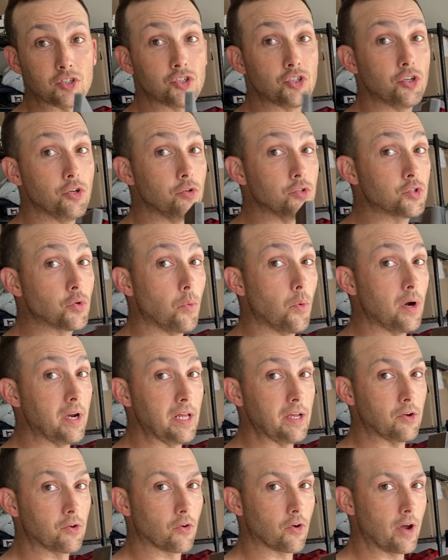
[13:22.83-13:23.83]

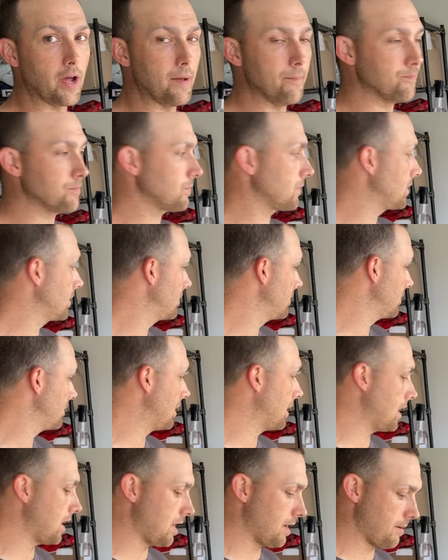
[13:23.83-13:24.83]
220 grit
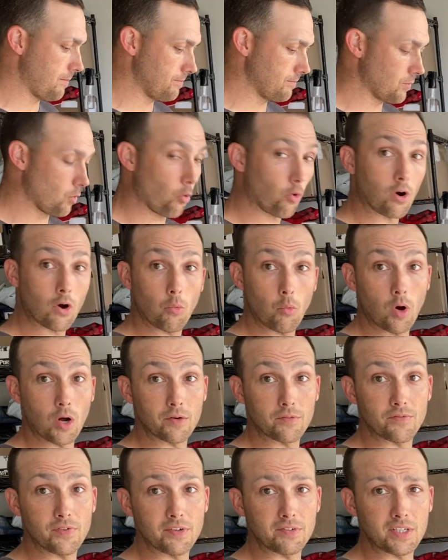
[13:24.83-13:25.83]
or a
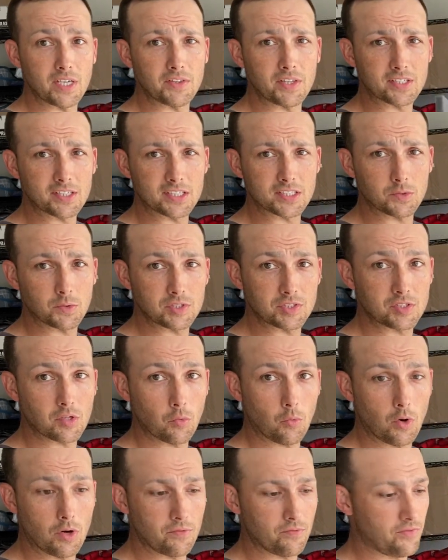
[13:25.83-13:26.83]
150. I think this was the
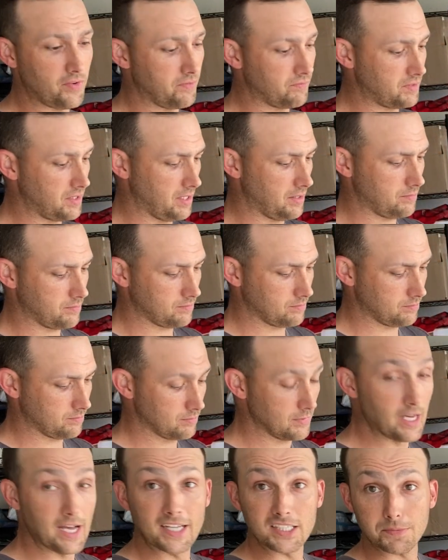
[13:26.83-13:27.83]
150.
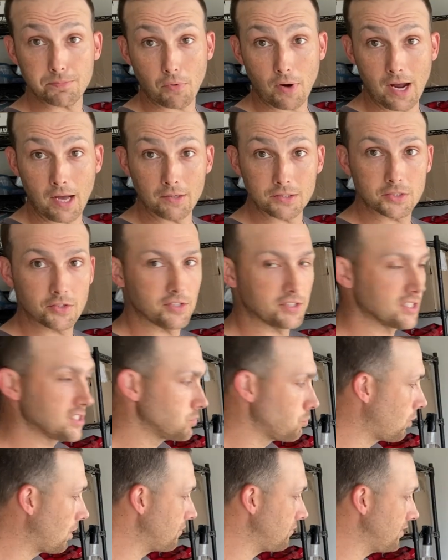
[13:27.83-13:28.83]
Yeah, it's brown, so this is
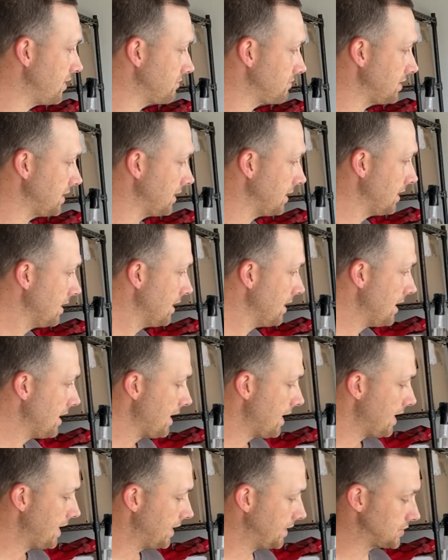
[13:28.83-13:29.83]
150.
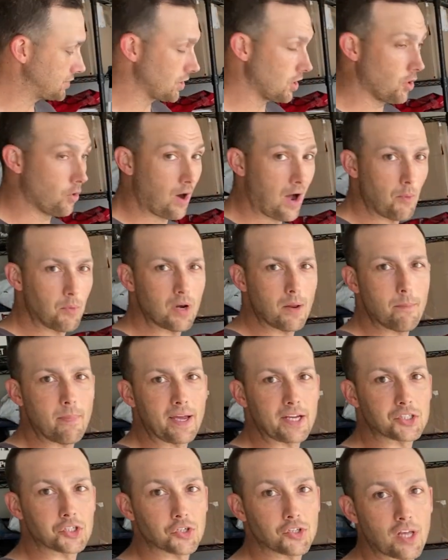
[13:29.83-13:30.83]
And so I want to
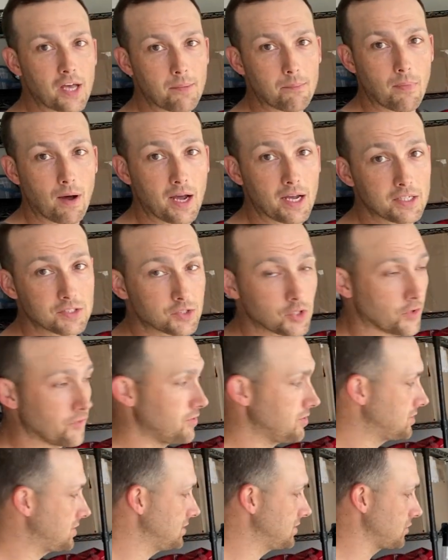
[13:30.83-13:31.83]
make sure that my
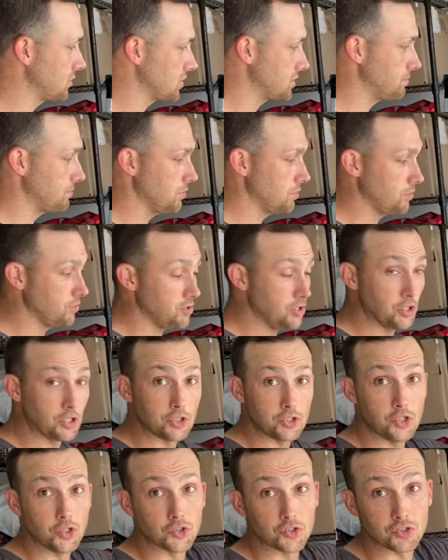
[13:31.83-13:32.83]
surfaces are smooth. You can
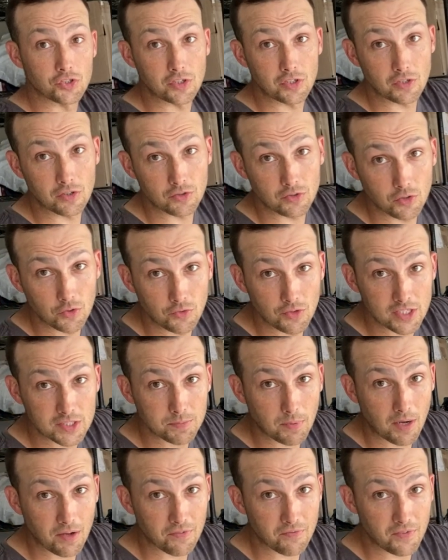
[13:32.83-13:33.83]
usually do this
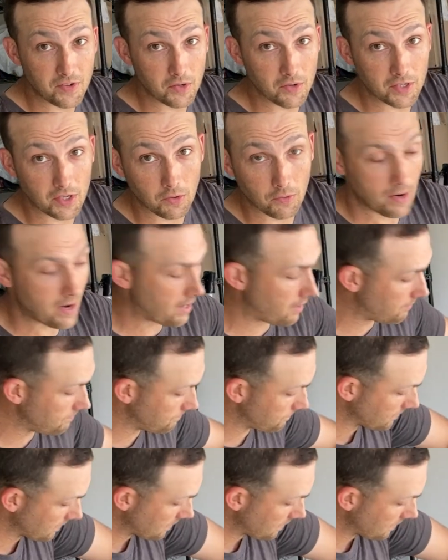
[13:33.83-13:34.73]
by feeling around.